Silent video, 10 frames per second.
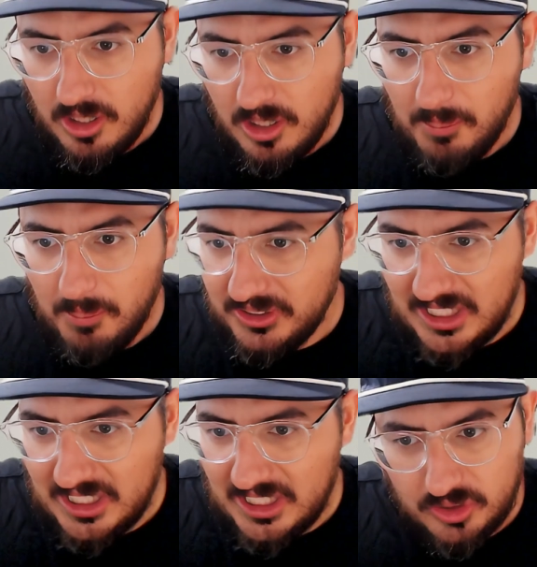
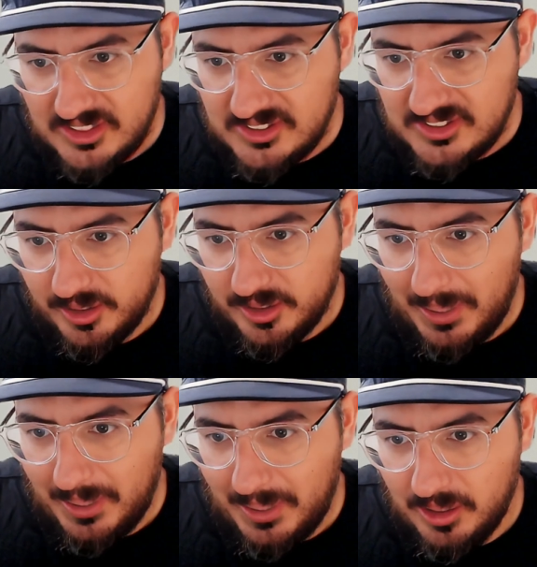potentially selling my
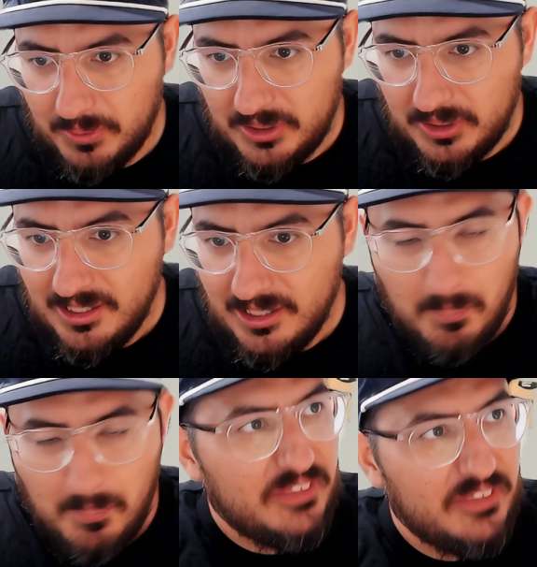company.
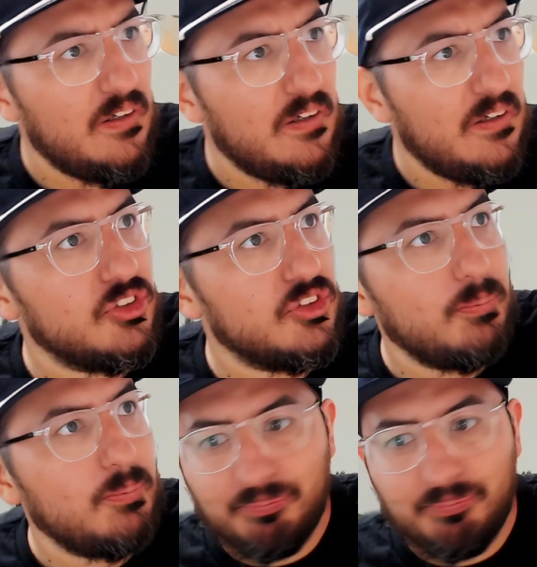But there's
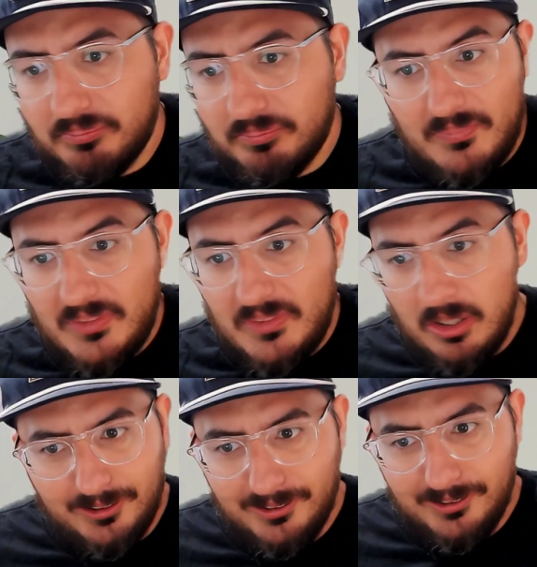a
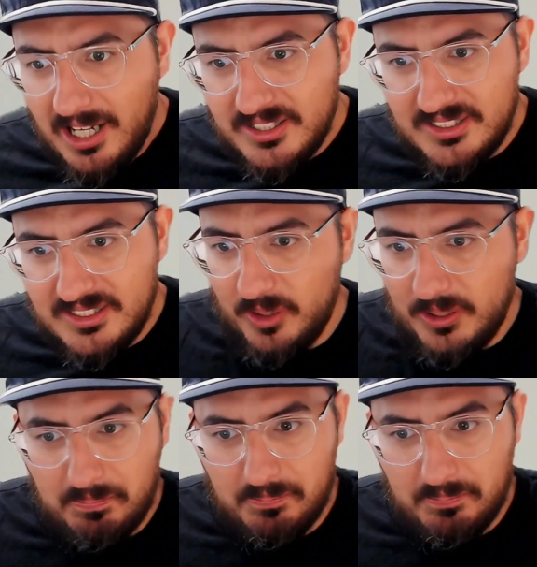lot of different
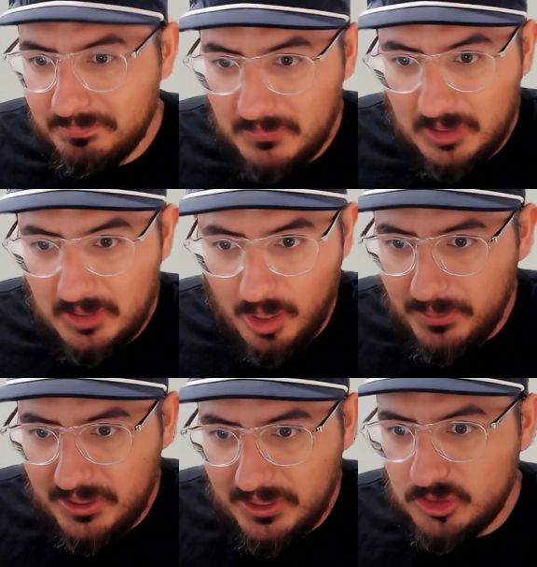
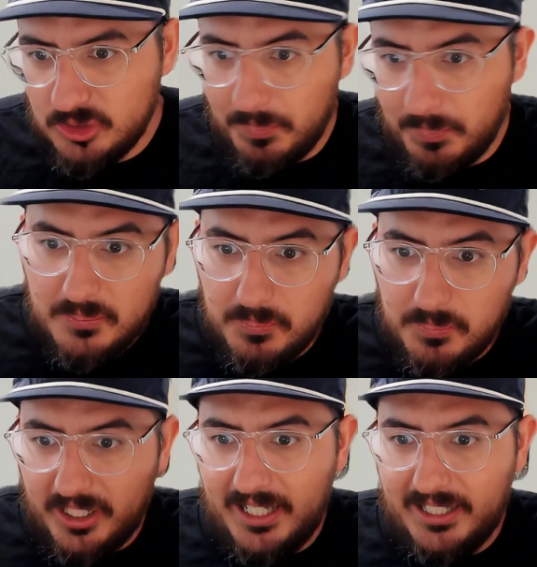companies or people that
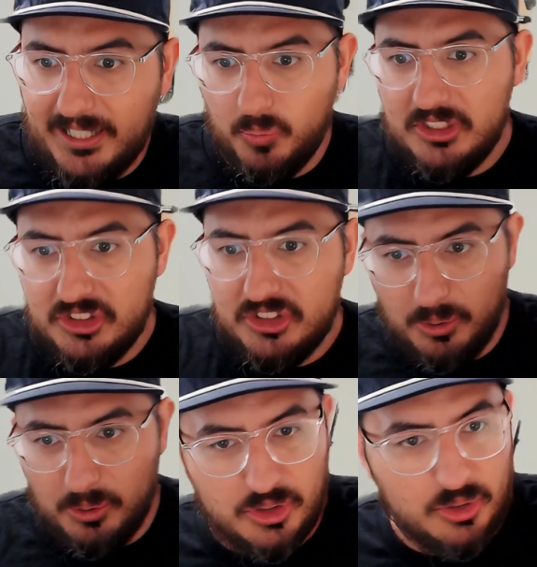I can reach out
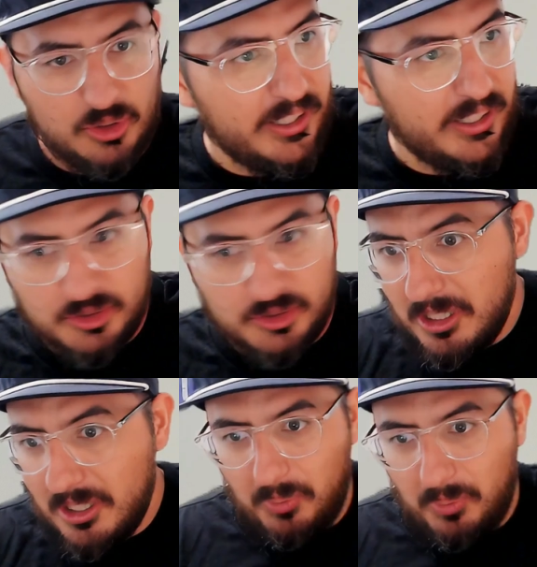to. There's
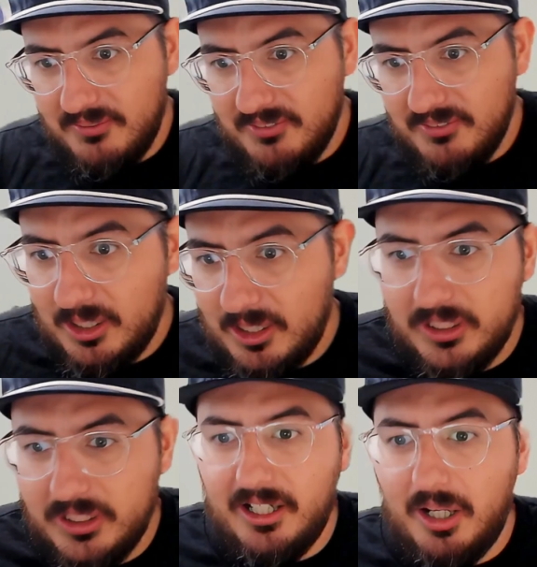private equity
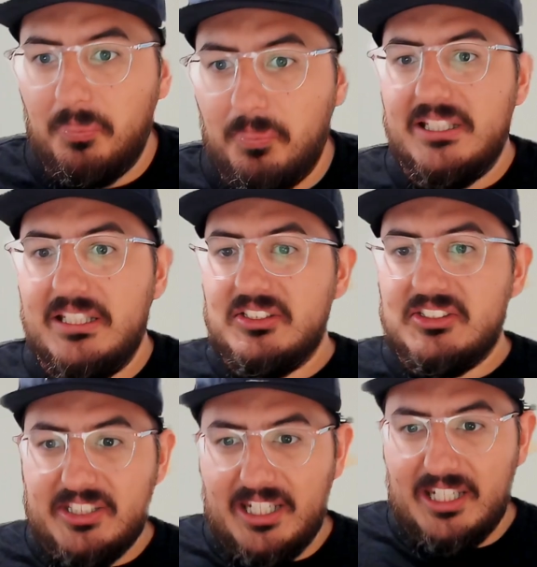companies,
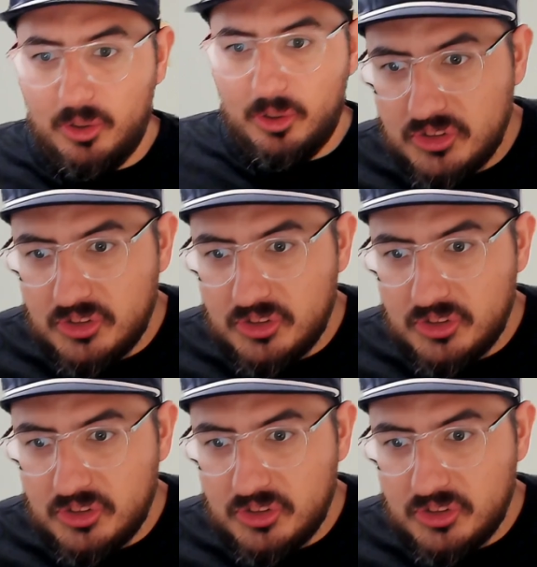there's